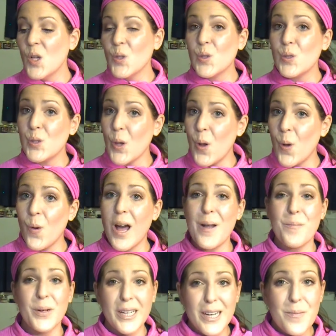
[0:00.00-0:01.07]
so
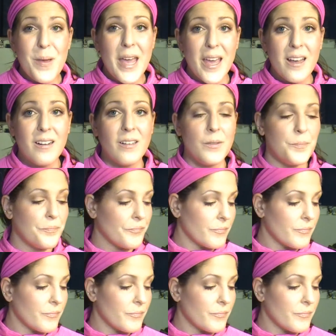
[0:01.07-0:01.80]
I'm pretty pale.